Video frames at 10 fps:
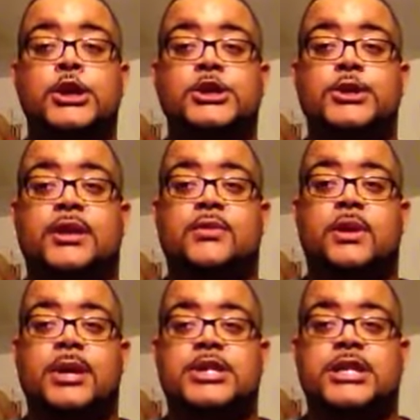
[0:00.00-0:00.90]
so you don't have to
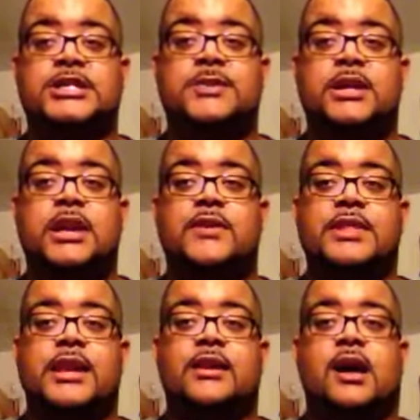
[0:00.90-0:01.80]
worry about trying to spell
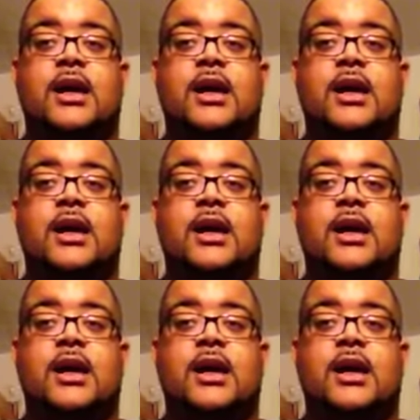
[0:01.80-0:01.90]
everything.